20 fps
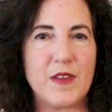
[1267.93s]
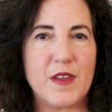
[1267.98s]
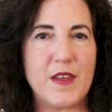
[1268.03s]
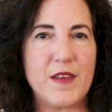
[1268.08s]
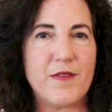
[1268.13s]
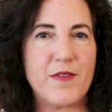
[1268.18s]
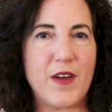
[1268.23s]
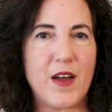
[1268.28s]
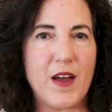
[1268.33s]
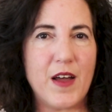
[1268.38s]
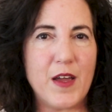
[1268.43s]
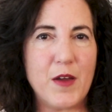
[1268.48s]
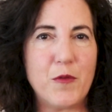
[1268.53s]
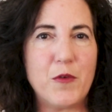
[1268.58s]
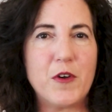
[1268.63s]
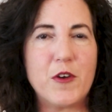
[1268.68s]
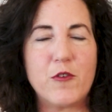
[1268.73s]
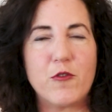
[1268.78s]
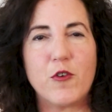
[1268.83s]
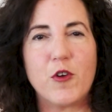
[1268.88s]
If I
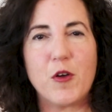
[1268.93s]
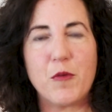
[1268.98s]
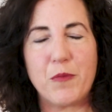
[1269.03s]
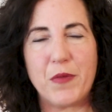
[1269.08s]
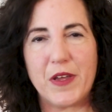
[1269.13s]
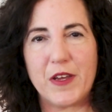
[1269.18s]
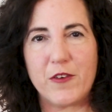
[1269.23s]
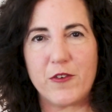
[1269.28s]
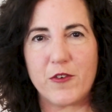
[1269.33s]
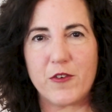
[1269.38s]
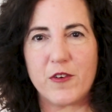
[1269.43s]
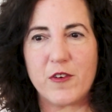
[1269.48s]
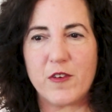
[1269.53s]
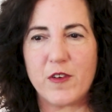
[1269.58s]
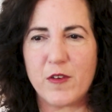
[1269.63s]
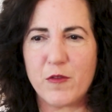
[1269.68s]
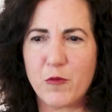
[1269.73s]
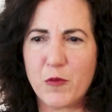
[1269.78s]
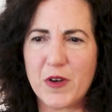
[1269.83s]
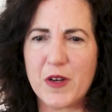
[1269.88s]
were to draw a picture
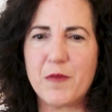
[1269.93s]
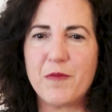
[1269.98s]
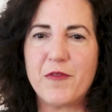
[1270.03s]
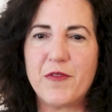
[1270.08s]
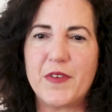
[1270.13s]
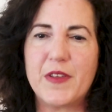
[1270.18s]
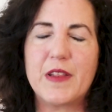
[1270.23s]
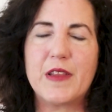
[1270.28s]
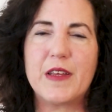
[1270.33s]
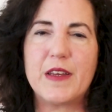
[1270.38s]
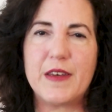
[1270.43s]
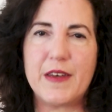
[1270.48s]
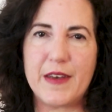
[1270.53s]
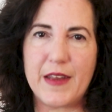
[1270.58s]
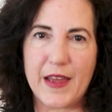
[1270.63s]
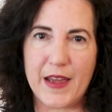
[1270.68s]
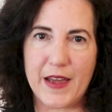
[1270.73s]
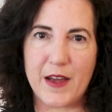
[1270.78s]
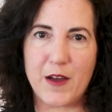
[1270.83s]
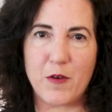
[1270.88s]
of what I'm feeling
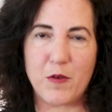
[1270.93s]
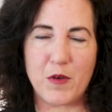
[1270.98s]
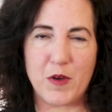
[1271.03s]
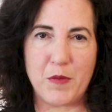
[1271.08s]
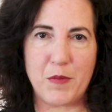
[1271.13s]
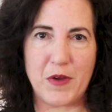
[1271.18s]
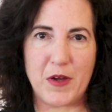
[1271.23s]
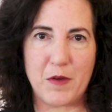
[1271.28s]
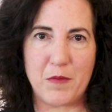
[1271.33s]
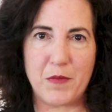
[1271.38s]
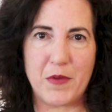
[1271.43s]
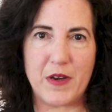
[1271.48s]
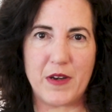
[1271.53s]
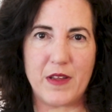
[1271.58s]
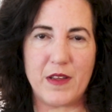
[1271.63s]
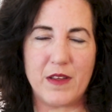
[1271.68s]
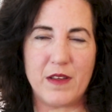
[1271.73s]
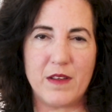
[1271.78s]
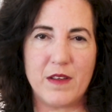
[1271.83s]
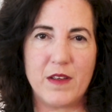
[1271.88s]
now about
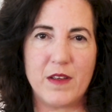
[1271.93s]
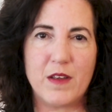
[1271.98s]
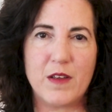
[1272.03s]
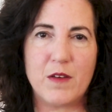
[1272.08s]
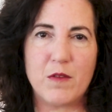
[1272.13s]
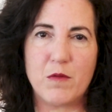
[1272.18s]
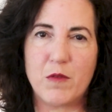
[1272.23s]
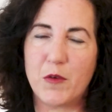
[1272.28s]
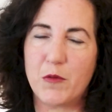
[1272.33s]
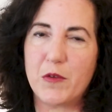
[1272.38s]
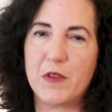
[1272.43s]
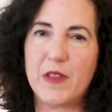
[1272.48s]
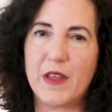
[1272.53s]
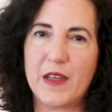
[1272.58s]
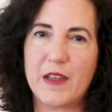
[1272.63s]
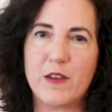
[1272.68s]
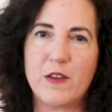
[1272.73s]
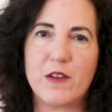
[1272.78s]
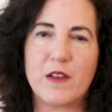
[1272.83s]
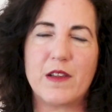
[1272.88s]
money, what would
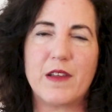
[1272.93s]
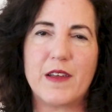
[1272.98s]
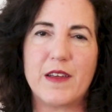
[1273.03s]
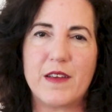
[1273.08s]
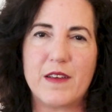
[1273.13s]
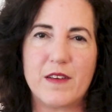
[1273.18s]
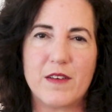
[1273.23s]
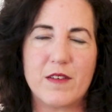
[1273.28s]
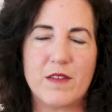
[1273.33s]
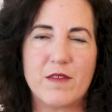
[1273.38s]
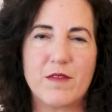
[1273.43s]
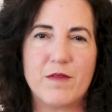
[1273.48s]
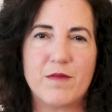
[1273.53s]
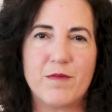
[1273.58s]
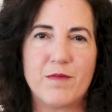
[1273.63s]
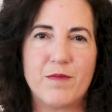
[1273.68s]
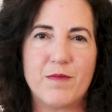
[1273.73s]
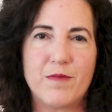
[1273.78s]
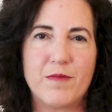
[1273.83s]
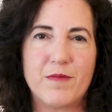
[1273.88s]
that look like?
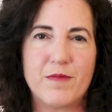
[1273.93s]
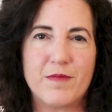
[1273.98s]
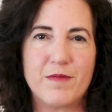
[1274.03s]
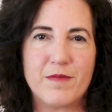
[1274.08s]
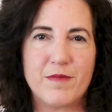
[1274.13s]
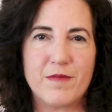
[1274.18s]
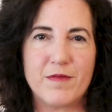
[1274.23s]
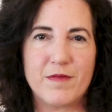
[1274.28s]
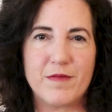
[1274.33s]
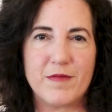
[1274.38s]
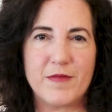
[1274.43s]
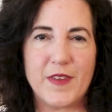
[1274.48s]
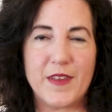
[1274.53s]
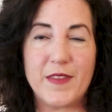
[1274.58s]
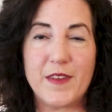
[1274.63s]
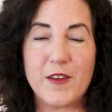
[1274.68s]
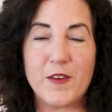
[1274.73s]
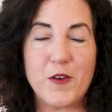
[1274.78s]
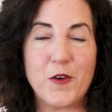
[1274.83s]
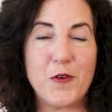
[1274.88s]
And
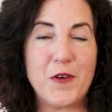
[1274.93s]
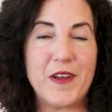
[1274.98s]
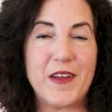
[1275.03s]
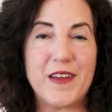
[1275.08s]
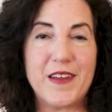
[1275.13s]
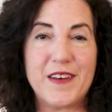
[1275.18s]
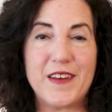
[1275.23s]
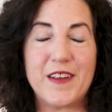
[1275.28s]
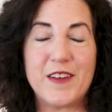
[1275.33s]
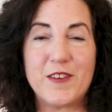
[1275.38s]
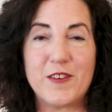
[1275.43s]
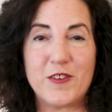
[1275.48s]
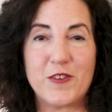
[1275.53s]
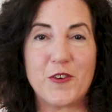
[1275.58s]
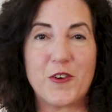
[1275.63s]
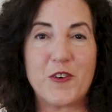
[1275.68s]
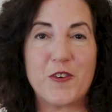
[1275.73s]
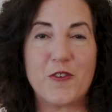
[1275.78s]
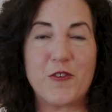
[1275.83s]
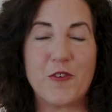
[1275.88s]
then go ahead and start